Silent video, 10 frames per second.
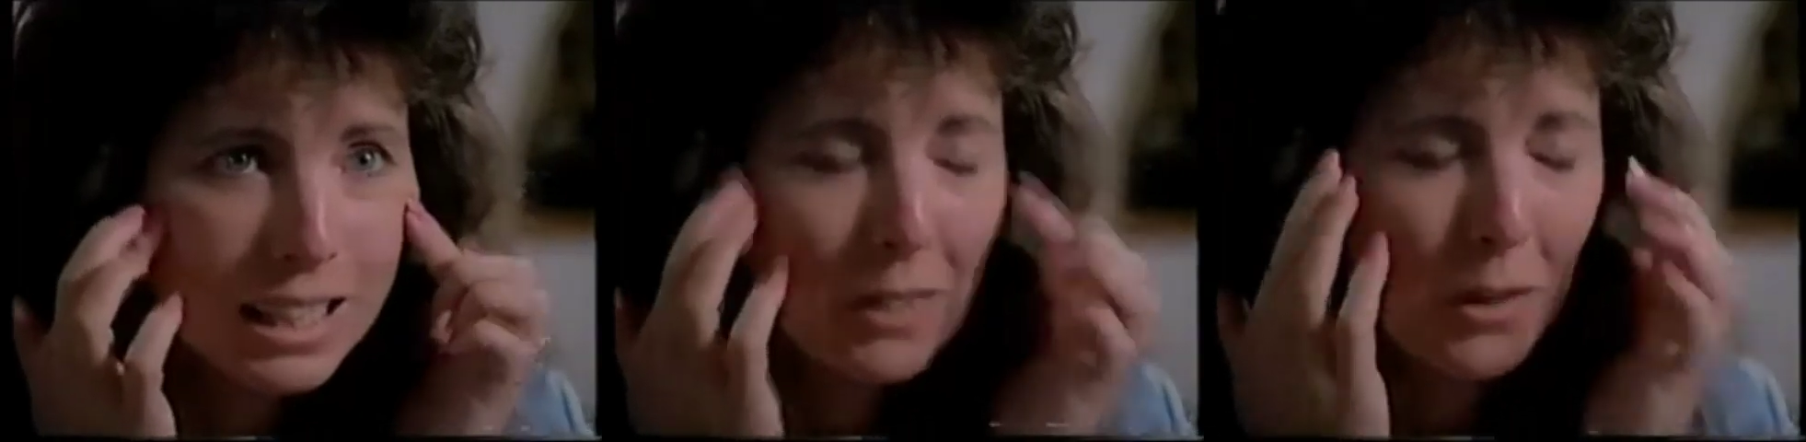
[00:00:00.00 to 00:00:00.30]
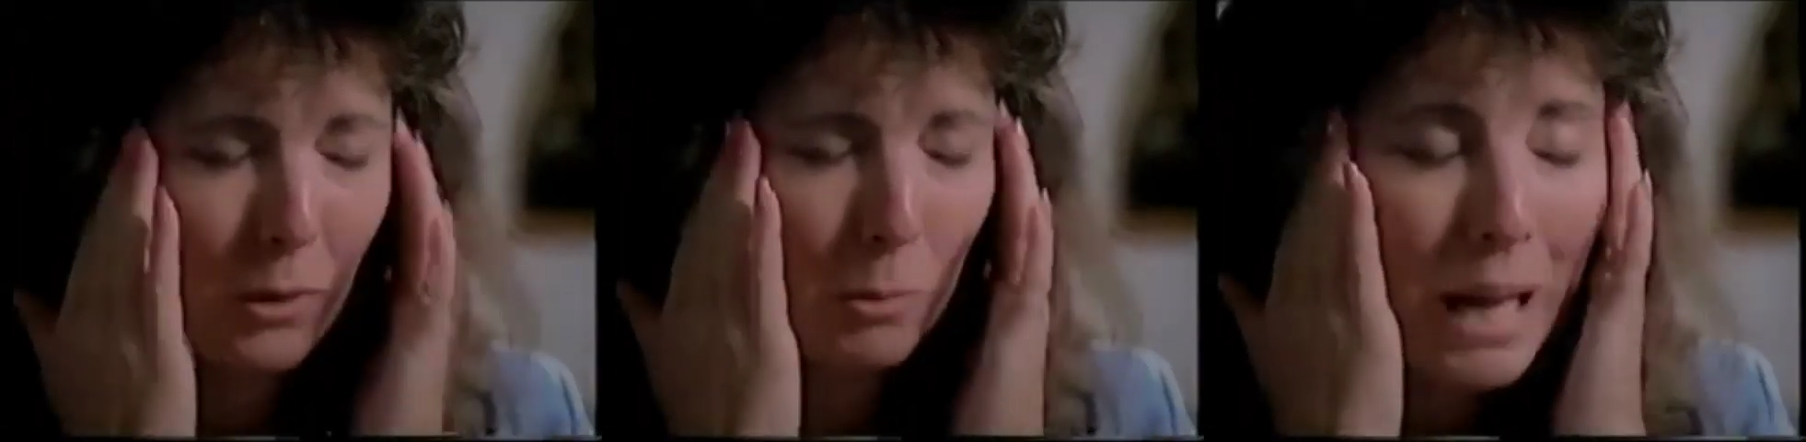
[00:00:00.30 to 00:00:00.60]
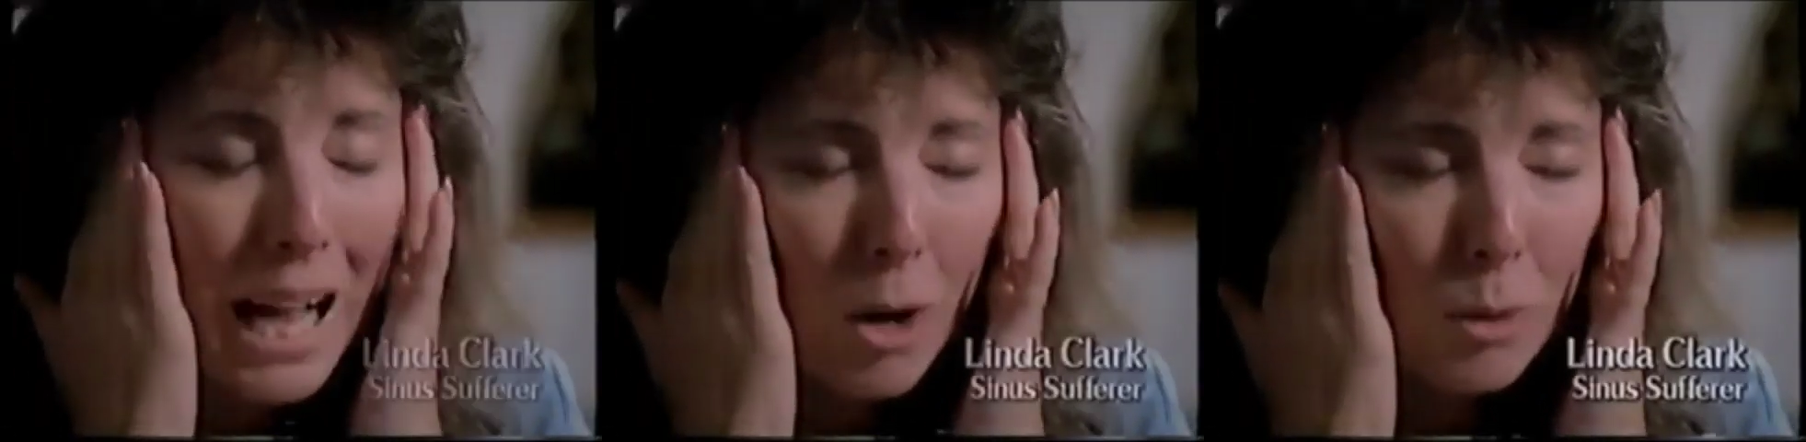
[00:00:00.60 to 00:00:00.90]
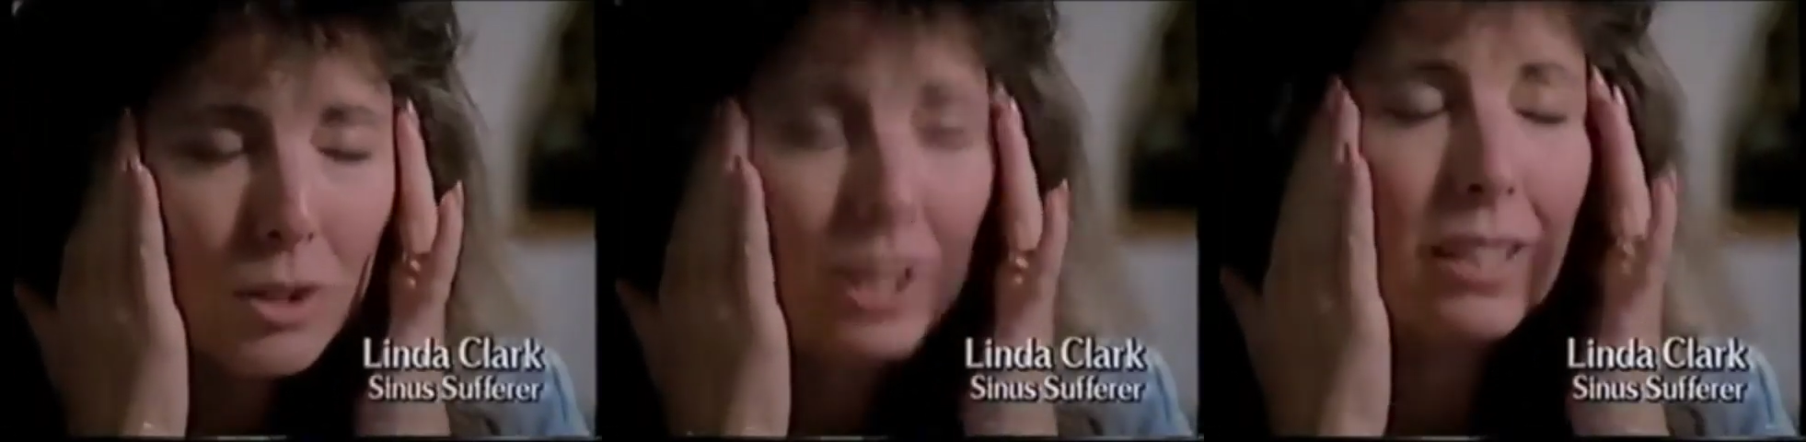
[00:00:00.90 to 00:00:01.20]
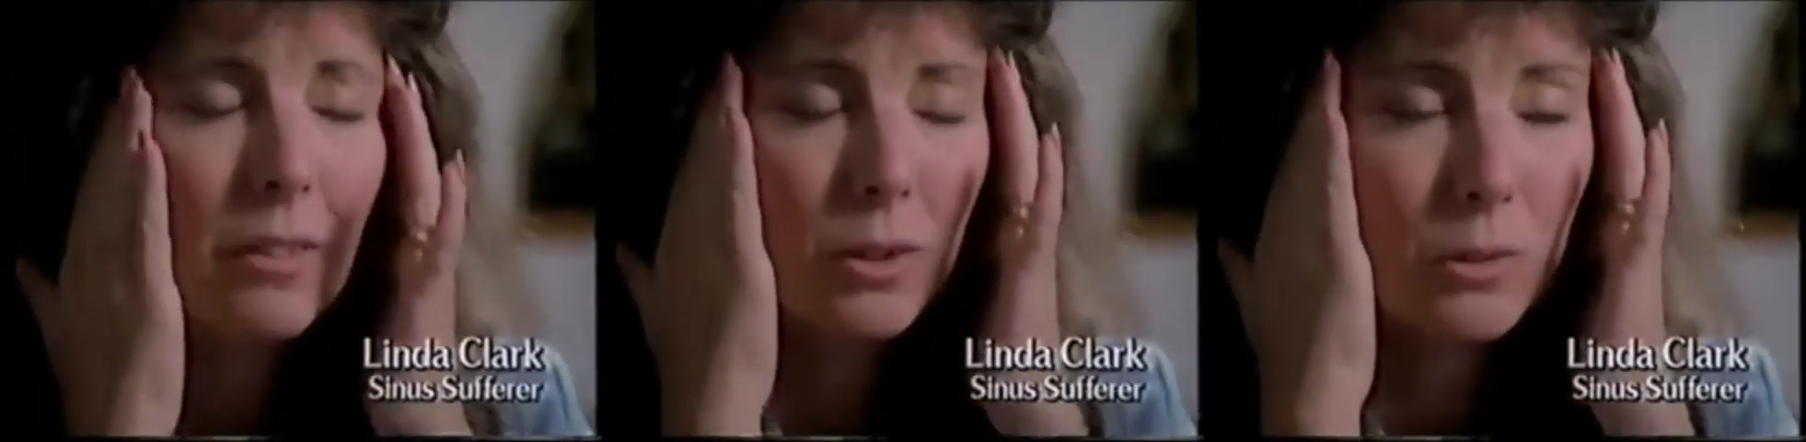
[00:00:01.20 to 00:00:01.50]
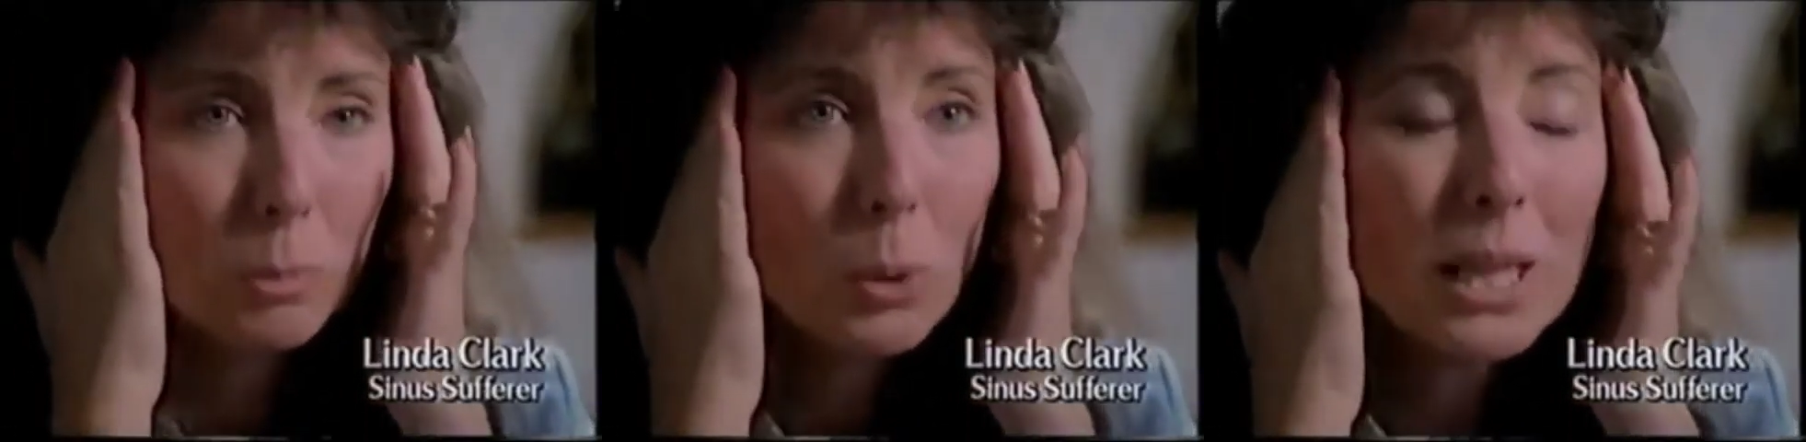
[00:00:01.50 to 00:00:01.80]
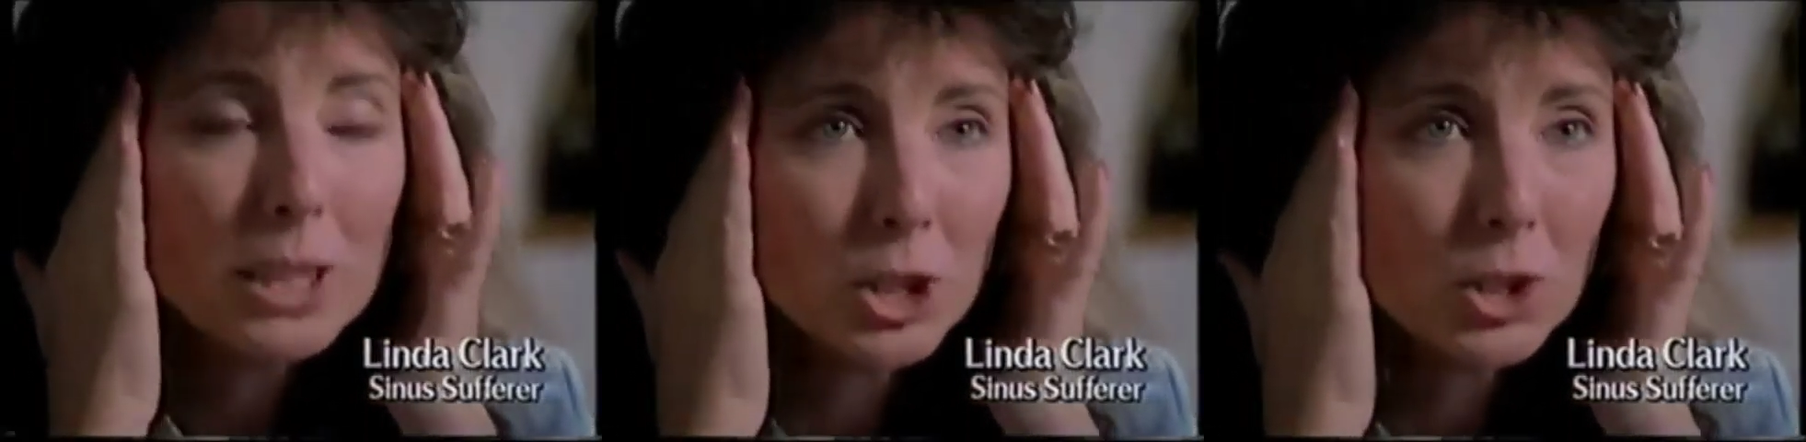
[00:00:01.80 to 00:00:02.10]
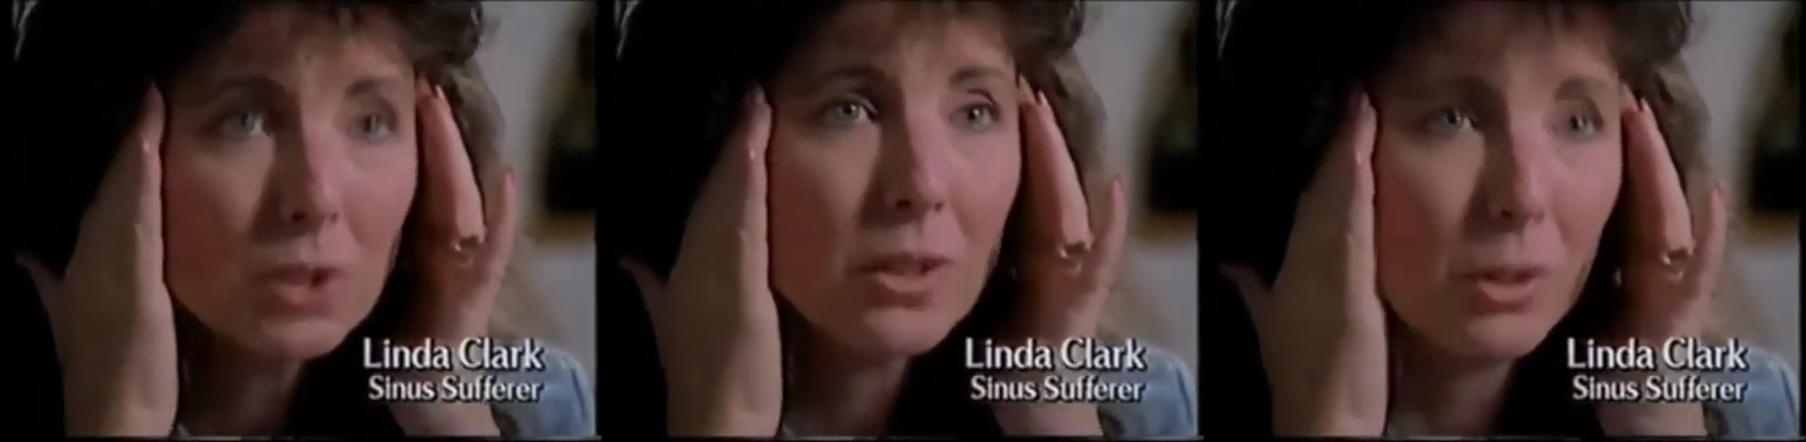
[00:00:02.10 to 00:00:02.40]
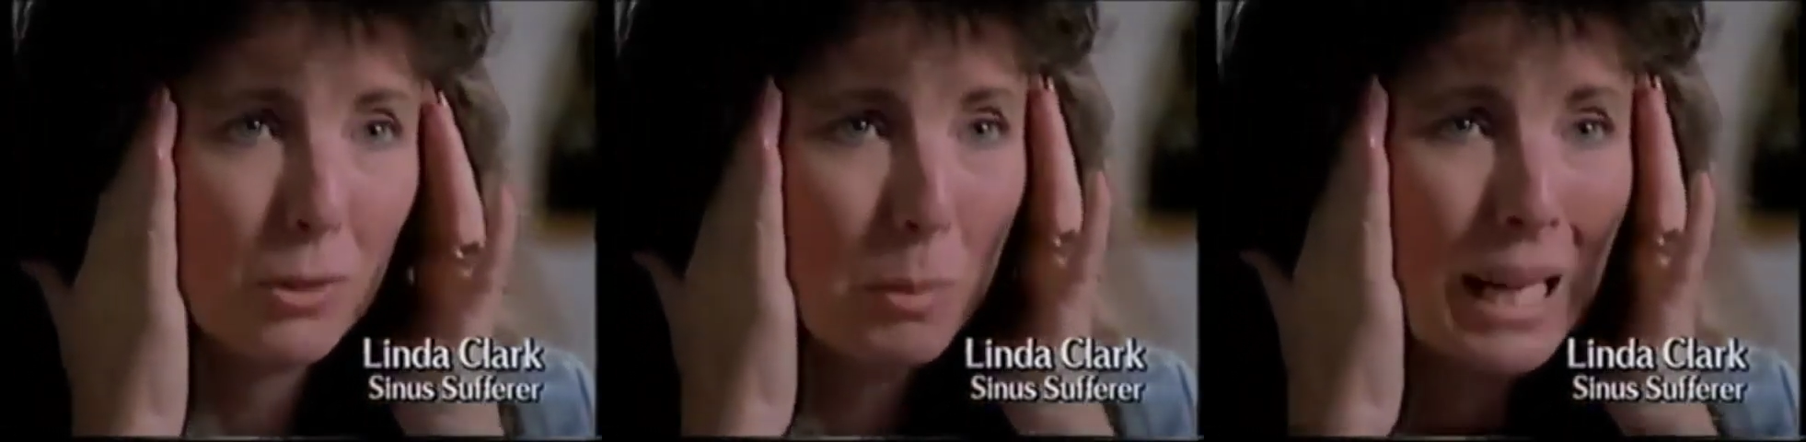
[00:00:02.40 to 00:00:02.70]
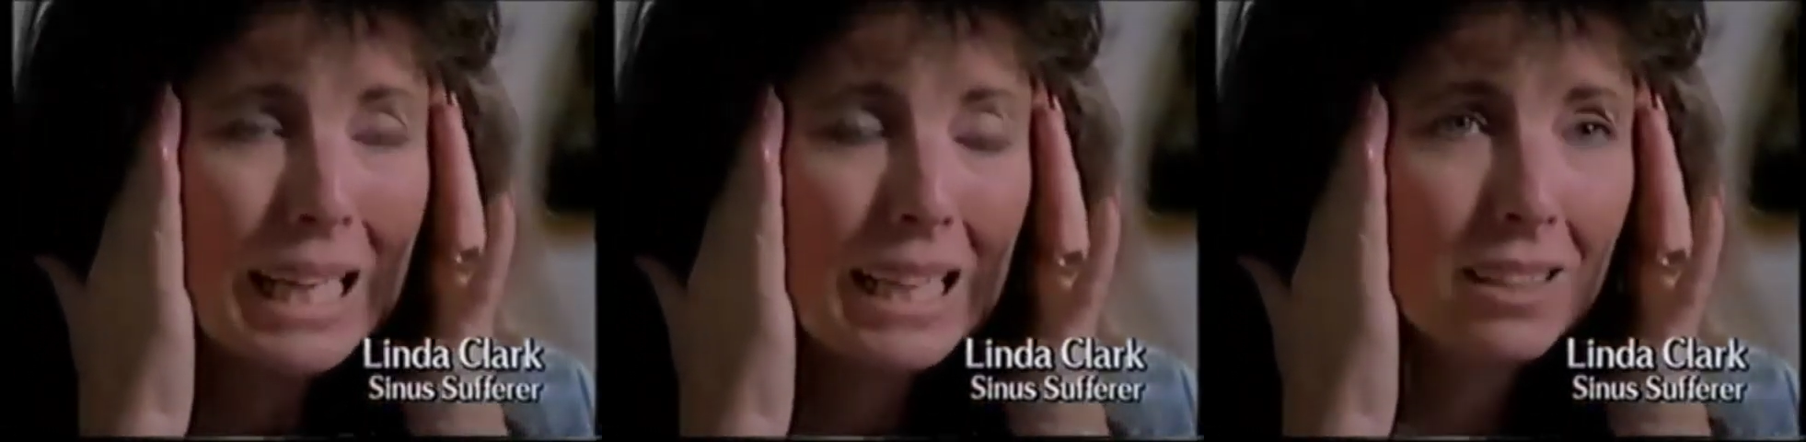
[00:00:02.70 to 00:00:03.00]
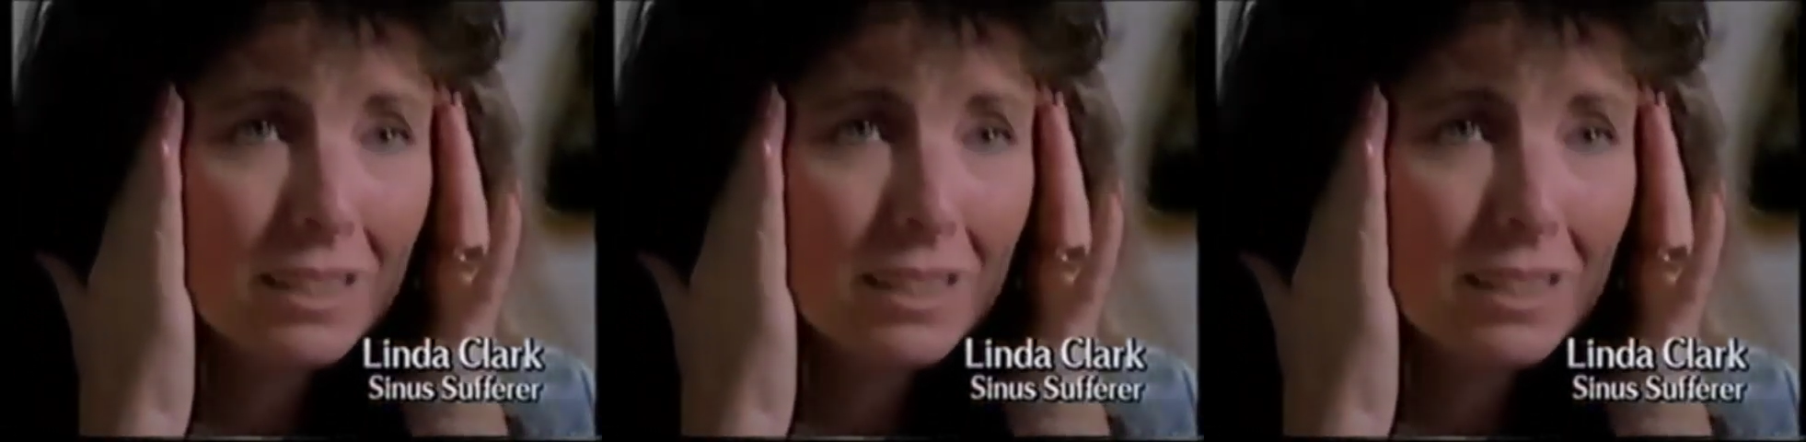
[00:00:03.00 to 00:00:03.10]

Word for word: There's pounding, there's pressure, there's pain.